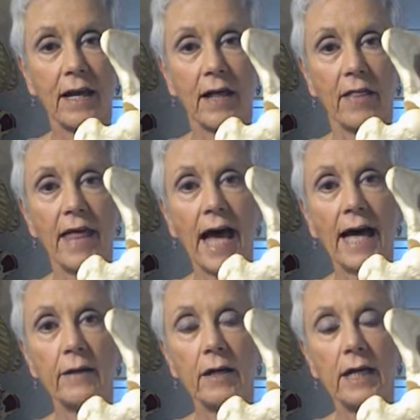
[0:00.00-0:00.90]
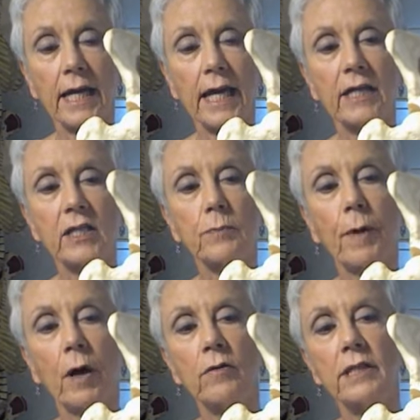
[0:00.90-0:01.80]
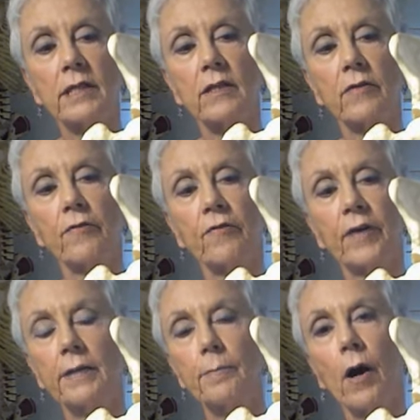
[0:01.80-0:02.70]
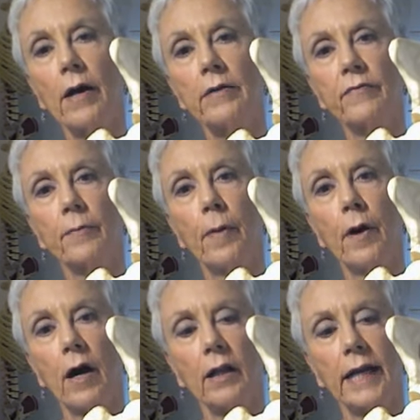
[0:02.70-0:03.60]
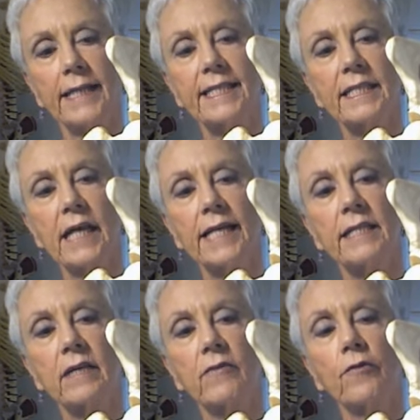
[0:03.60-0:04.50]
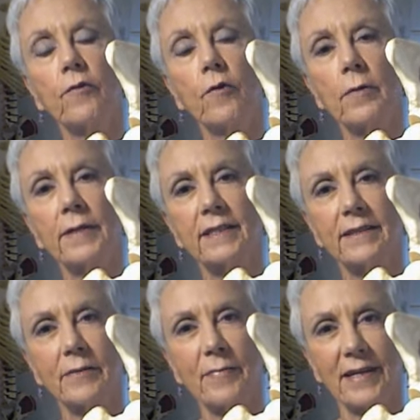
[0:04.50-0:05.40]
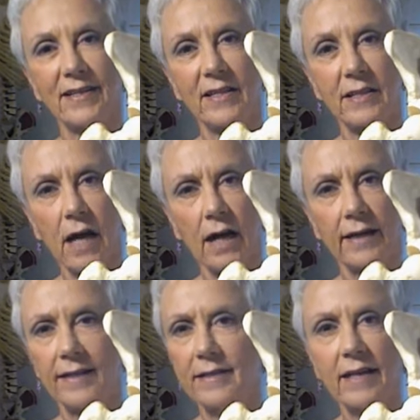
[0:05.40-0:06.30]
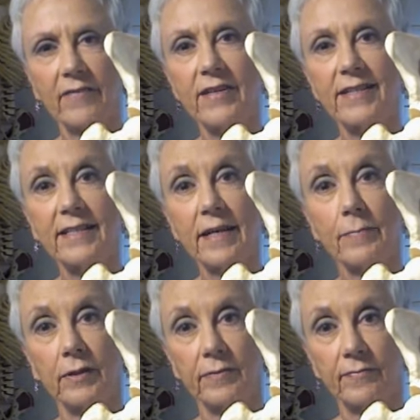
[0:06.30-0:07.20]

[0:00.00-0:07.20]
that exposes the front part of the ball and slides it forward a little bit in the socket. It's not very stable.